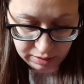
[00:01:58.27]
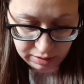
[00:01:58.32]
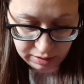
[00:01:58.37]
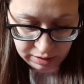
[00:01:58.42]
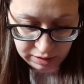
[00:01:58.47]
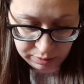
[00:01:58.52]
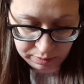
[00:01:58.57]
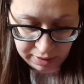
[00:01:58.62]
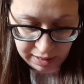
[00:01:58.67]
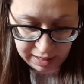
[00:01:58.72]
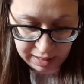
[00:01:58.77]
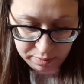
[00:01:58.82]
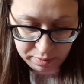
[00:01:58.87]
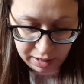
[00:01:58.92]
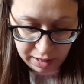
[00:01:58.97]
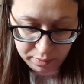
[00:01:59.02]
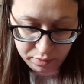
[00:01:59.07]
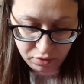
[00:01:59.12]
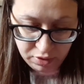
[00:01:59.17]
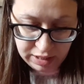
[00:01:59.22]
Inspired
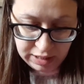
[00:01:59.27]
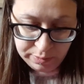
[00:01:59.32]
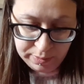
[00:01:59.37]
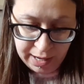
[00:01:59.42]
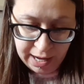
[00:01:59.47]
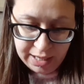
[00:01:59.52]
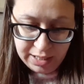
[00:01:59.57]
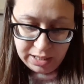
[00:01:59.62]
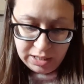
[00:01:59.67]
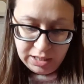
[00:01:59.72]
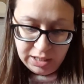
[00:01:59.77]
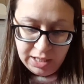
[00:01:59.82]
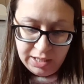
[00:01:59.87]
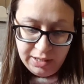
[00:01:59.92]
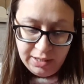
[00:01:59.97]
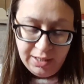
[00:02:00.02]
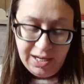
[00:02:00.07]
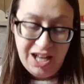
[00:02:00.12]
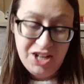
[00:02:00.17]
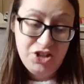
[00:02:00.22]
by Bree's Pendant
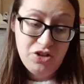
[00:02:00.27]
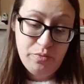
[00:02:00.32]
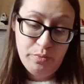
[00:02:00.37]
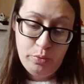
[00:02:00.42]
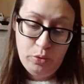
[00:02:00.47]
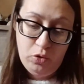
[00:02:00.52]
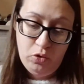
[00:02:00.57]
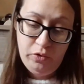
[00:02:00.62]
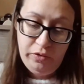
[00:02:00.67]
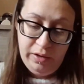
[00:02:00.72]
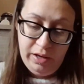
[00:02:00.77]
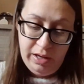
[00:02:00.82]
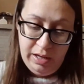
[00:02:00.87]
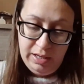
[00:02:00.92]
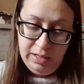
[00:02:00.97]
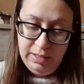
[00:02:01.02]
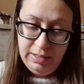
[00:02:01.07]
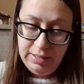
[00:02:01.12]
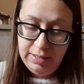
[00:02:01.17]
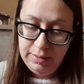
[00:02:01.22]
in Legendborn,
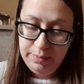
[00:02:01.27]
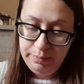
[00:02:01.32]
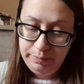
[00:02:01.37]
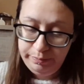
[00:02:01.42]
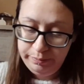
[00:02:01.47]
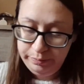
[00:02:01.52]
that is.